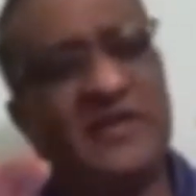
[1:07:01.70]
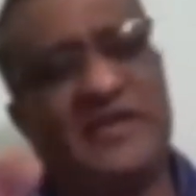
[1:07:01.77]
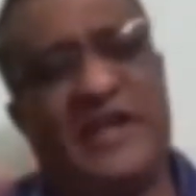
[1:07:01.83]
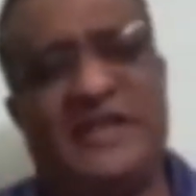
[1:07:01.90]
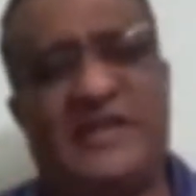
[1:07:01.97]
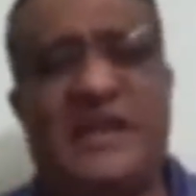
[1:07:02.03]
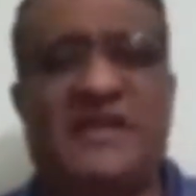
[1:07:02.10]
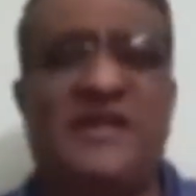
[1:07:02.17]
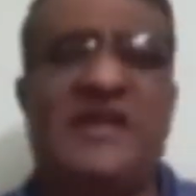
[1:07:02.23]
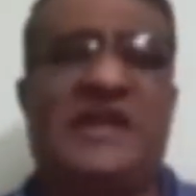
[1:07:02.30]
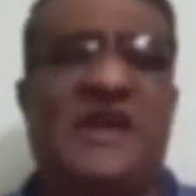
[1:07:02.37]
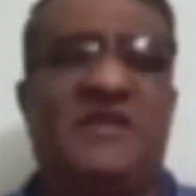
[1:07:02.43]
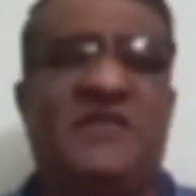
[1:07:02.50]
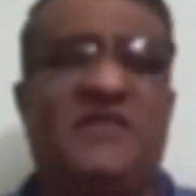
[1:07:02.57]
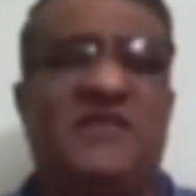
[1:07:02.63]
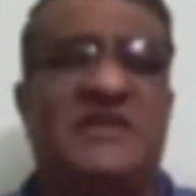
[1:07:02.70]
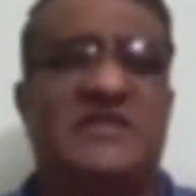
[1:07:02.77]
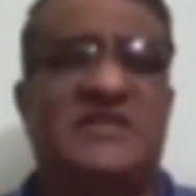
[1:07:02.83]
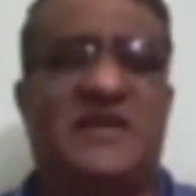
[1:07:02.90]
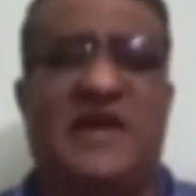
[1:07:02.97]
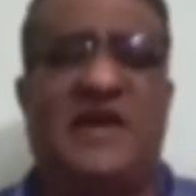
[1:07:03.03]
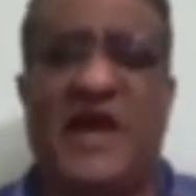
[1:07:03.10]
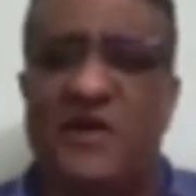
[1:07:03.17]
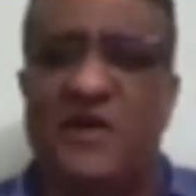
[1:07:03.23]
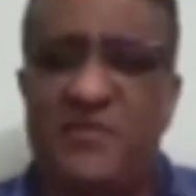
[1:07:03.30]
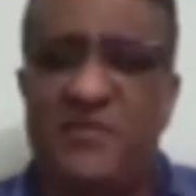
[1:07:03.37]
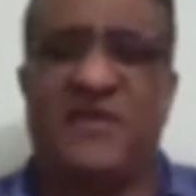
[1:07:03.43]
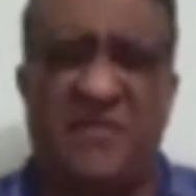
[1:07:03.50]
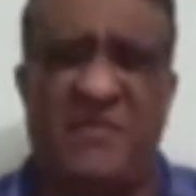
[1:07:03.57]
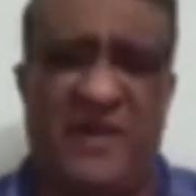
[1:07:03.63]
That technique I have learned, sir. I have
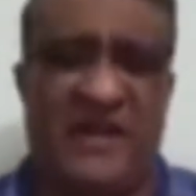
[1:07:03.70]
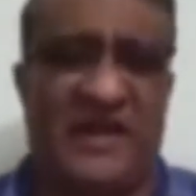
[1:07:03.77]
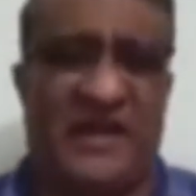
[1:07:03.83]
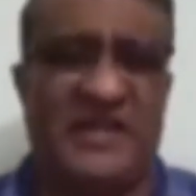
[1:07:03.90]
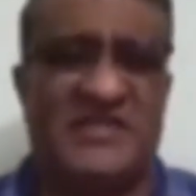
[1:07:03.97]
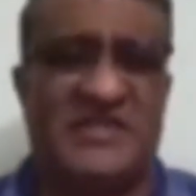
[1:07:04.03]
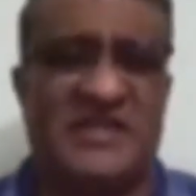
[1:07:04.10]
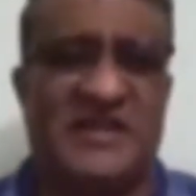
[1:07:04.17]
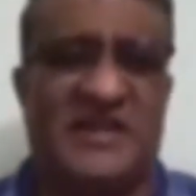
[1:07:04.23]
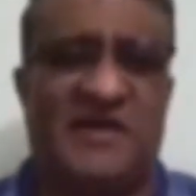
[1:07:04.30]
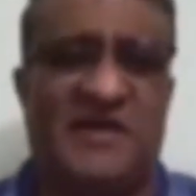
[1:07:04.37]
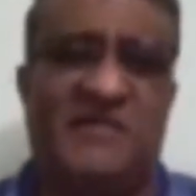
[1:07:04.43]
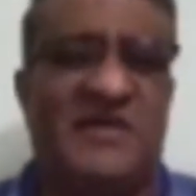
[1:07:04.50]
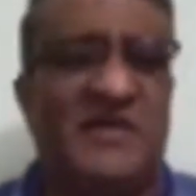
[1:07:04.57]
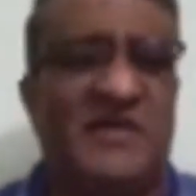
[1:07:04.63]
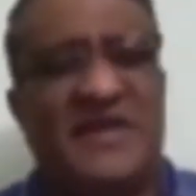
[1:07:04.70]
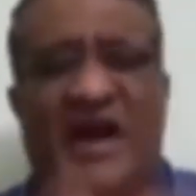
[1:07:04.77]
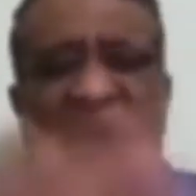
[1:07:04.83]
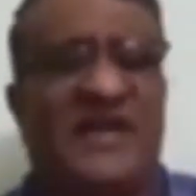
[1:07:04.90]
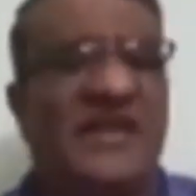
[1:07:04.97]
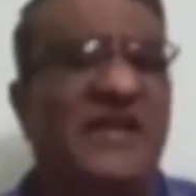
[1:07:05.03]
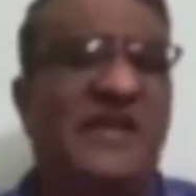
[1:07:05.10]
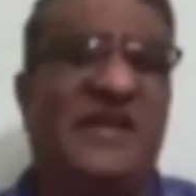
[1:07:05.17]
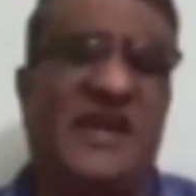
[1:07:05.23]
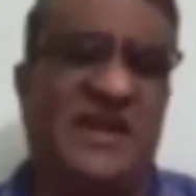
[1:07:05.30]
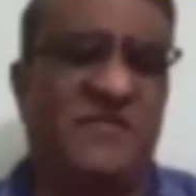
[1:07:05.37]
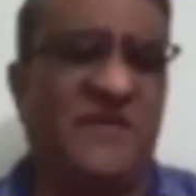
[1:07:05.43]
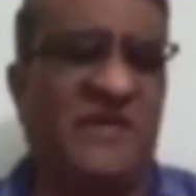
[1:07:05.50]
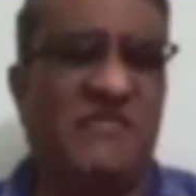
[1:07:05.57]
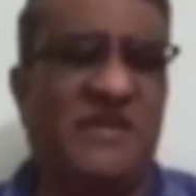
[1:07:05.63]
become a better teacher now. Attaining
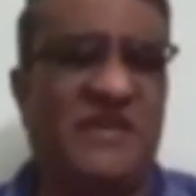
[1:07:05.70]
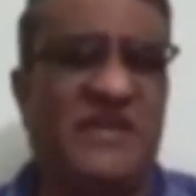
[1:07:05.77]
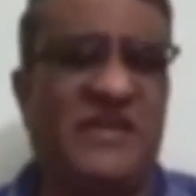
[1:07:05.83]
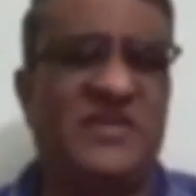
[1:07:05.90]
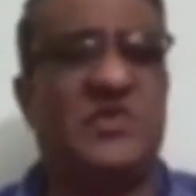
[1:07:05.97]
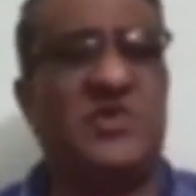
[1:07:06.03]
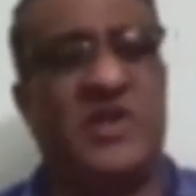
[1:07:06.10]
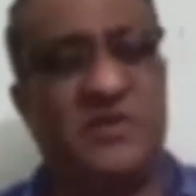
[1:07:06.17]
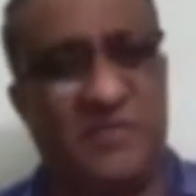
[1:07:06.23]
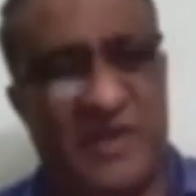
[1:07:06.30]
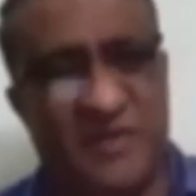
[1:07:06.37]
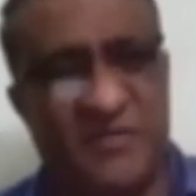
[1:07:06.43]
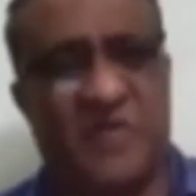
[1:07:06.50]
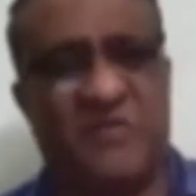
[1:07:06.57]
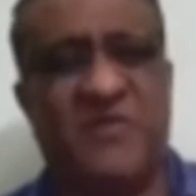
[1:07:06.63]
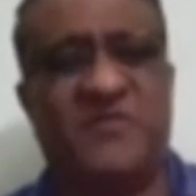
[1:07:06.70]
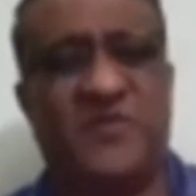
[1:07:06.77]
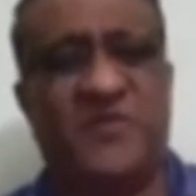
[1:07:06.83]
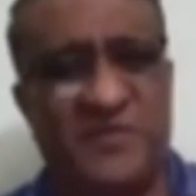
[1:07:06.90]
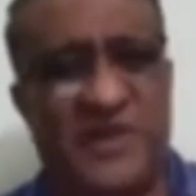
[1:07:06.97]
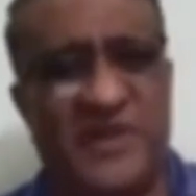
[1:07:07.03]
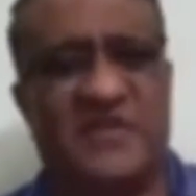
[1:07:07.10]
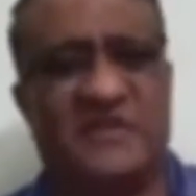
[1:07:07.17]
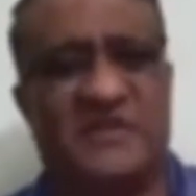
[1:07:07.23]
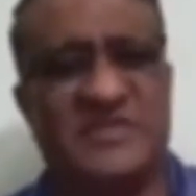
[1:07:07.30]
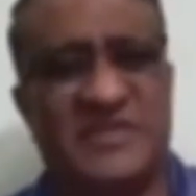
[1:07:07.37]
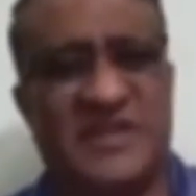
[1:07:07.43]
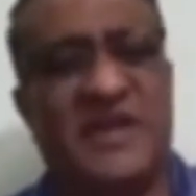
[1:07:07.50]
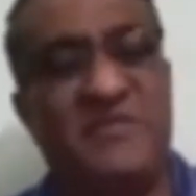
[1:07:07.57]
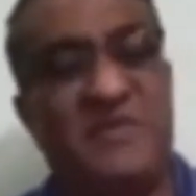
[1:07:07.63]
85, 90 shouldn't be a problem for me at all,
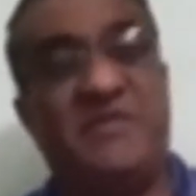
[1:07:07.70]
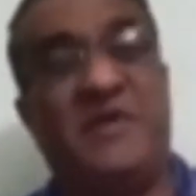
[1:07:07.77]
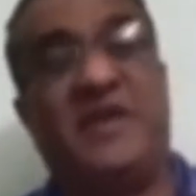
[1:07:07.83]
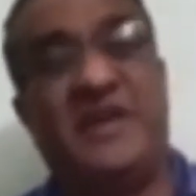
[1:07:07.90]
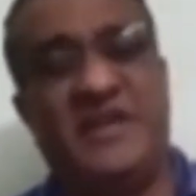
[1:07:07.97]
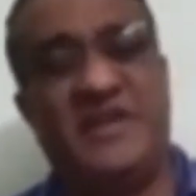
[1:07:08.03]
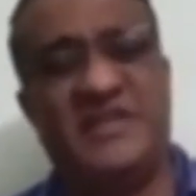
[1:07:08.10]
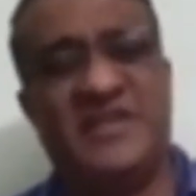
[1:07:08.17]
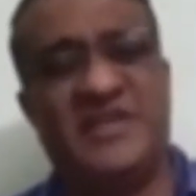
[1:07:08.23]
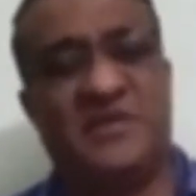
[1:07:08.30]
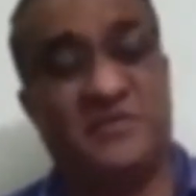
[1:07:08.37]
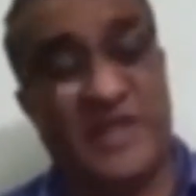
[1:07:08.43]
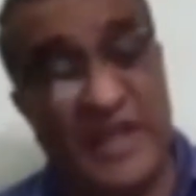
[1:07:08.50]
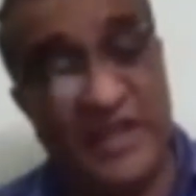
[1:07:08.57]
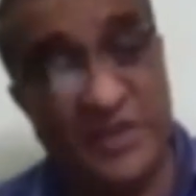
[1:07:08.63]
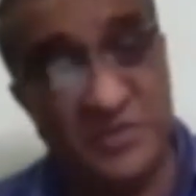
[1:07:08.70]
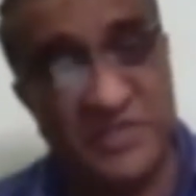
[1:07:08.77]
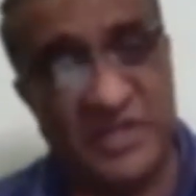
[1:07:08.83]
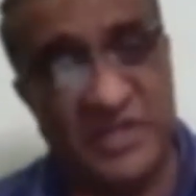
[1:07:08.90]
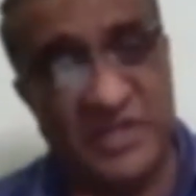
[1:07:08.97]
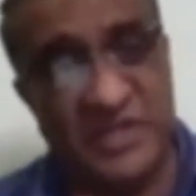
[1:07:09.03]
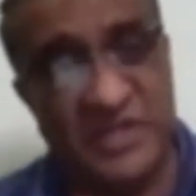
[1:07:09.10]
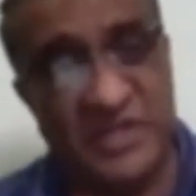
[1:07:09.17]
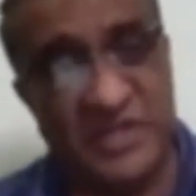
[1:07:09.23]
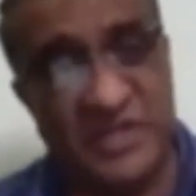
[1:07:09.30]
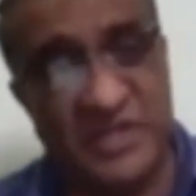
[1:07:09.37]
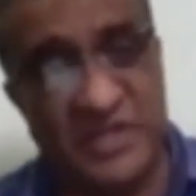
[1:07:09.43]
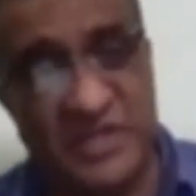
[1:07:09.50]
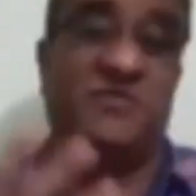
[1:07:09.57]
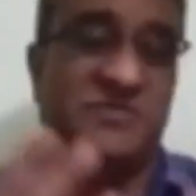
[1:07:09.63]
sir. I am a better teacher now. Thank you, sir.
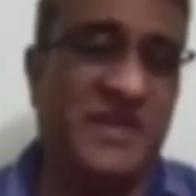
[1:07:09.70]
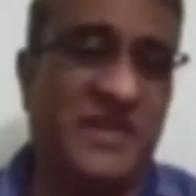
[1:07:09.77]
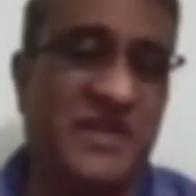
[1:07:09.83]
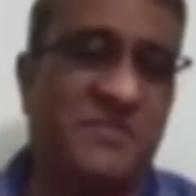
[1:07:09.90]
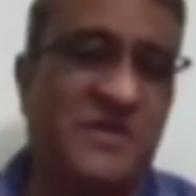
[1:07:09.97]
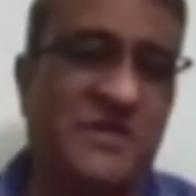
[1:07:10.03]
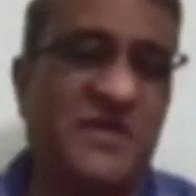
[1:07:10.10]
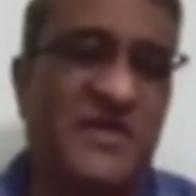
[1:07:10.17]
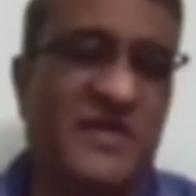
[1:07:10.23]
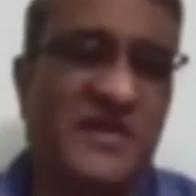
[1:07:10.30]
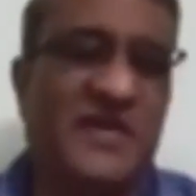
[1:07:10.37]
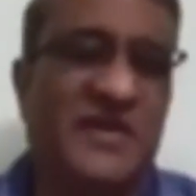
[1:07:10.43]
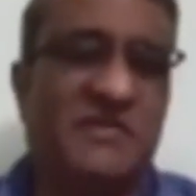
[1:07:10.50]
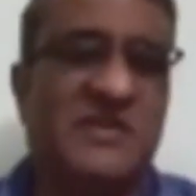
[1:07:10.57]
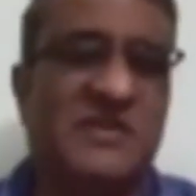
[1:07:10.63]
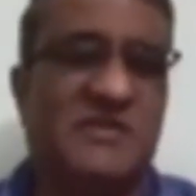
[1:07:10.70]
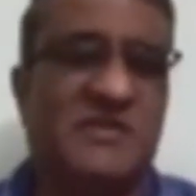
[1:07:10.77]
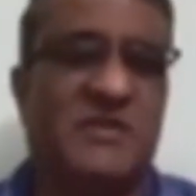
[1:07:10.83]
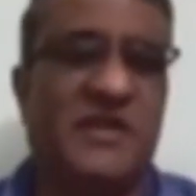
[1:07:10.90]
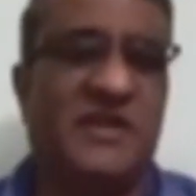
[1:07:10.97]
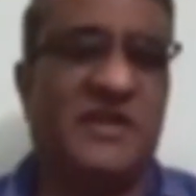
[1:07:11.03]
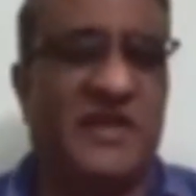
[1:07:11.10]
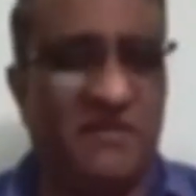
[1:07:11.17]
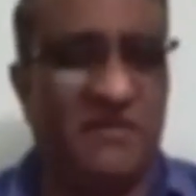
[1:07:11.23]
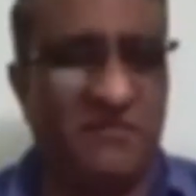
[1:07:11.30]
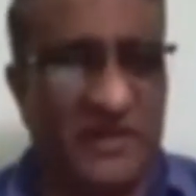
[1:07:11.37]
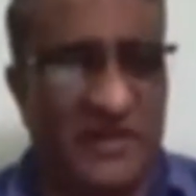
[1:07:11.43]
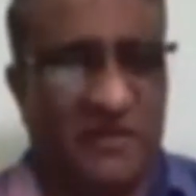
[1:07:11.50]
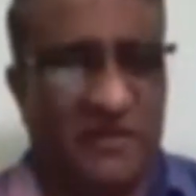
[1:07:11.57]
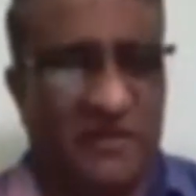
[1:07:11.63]
Very happy. Because somebody came
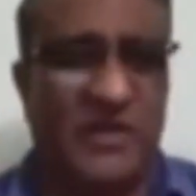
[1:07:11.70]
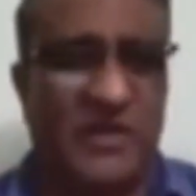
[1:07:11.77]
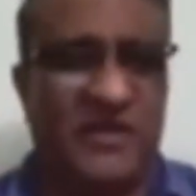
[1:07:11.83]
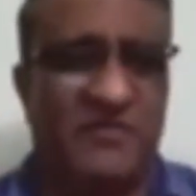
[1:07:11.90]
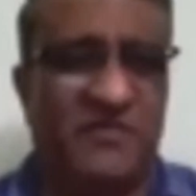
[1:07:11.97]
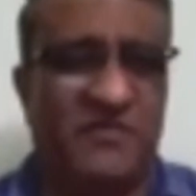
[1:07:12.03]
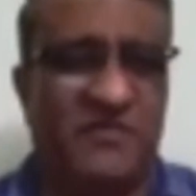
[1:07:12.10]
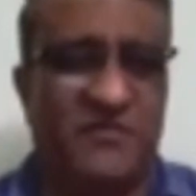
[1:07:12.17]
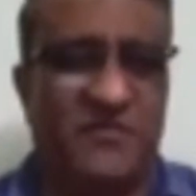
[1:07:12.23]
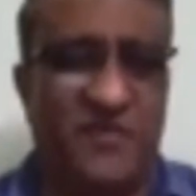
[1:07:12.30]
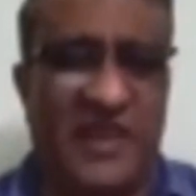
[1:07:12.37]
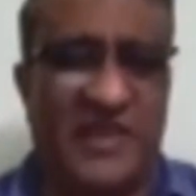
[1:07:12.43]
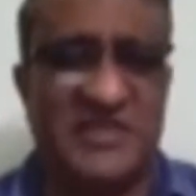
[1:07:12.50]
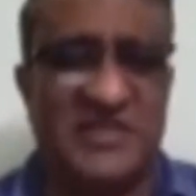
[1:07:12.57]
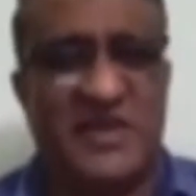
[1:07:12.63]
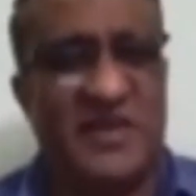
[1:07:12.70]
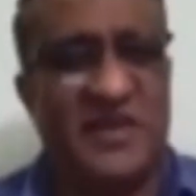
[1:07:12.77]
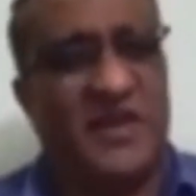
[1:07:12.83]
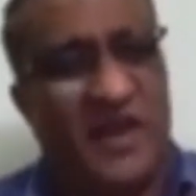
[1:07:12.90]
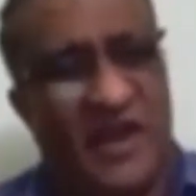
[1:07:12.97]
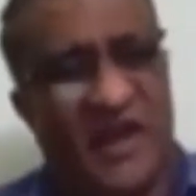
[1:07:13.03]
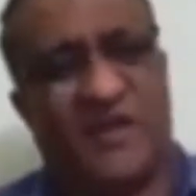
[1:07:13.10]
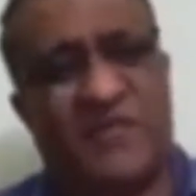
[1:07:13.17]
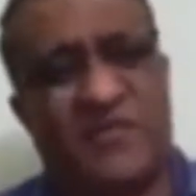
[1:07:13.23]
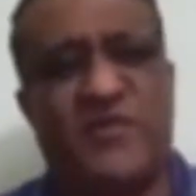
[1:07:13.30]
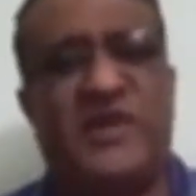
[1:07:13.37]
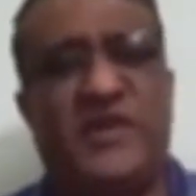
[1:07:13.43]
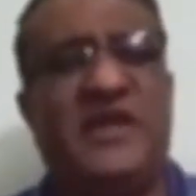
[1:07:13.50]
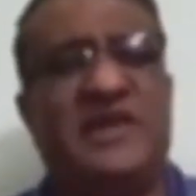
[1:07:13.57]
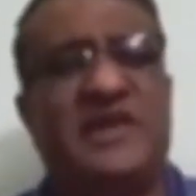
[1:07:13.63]
with a complaining face and after
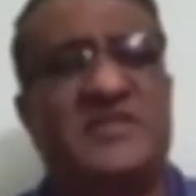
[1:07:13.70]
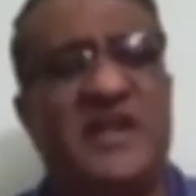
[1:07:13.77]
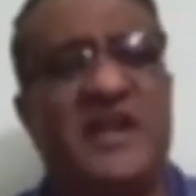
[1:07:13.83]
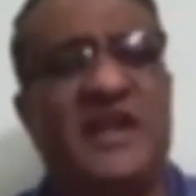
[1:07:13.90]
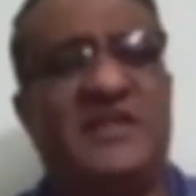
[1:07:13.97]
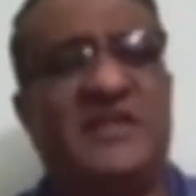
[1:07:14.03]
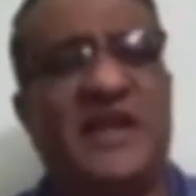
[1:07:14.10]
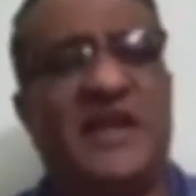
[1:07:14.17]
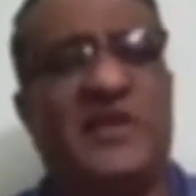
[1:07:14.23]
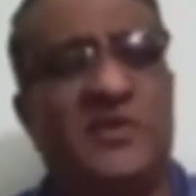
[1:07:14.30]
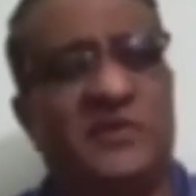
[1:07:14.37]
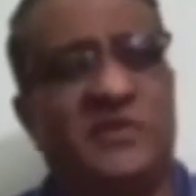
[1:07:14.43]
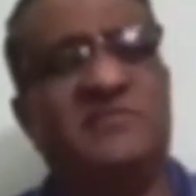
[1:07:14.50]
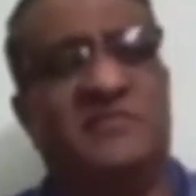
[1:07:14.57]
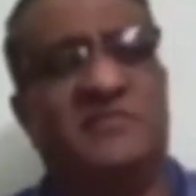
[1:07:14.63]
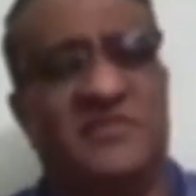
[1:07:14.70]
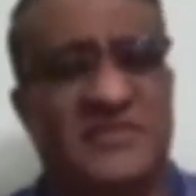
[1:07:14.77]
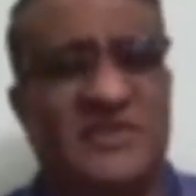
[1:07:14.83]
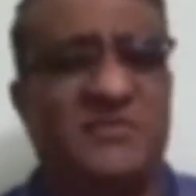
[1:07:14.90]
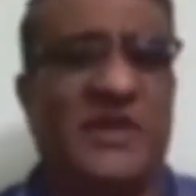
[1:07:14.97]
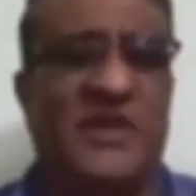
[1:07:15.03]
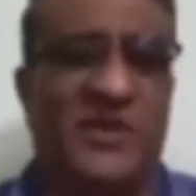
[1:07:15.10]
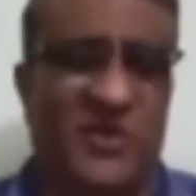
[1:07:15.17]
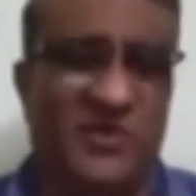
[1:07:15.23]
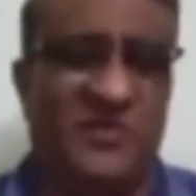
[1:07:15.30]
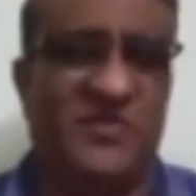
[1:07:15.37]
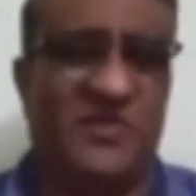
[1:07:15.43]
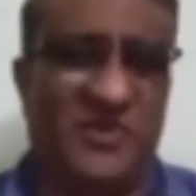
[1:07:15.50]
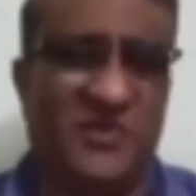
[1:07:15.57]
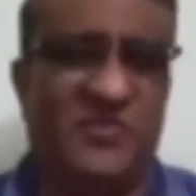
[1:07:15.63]
1 year telling thank you, something
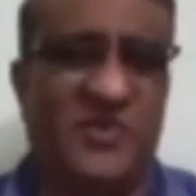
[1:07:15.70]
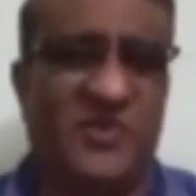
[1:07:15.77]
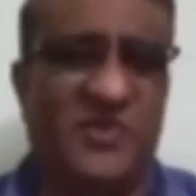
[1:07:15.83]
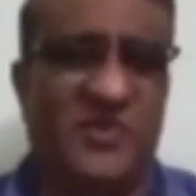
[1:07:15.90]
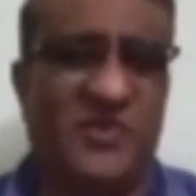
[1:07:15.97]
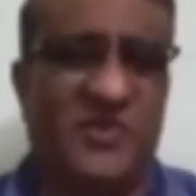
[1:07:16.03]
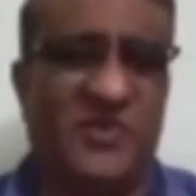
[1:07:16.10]
you feel.